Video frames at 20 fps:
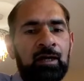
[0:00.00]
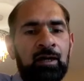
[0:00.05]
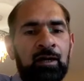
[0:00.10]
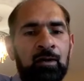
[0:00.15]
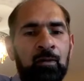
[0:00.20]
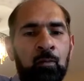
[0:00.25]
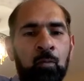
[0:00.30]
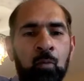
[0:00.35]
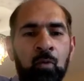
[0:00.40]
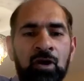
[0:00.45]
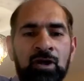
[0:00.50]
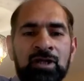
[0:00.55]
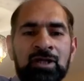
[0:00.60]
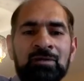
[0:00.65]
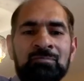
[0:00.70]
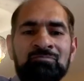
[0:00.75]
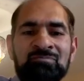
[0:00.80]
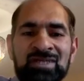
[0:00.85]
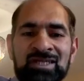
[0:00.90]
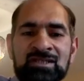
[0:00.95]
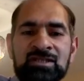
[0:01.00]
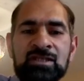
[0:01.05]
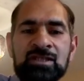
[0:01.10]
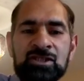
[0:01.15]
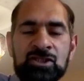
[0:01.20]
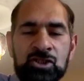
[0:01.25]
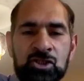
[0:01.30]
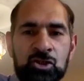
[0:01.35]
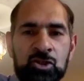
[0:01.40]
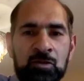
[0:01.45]
1 meters
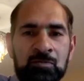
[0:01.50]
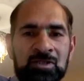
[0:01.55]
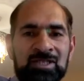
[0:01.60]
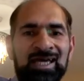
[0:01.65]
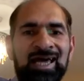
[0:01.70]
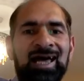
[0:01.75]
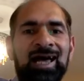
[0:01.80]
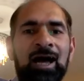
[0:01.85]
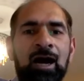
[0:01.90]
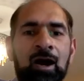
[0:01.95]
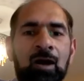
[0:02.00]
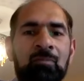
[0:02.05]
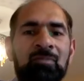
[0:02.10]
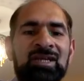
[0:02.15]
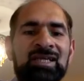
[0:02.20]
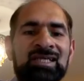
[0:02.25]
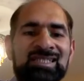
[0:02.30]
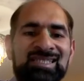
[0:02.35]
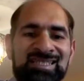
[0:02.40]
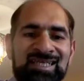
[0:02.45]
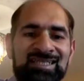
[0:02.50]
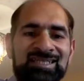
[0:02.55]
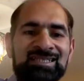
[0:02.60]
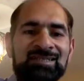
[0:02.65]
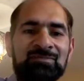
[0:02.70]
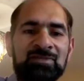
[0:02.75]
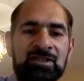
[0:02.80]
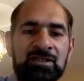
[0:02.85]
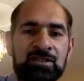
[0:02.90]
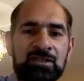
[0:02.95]
cubed, so how many
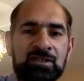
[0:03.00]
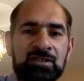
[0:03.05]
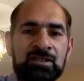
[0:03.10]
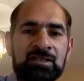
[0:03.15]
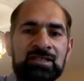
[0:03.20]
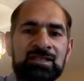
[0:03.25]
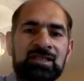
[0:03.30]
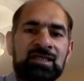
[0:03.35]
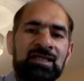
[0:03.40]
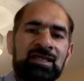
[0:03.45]
centimeters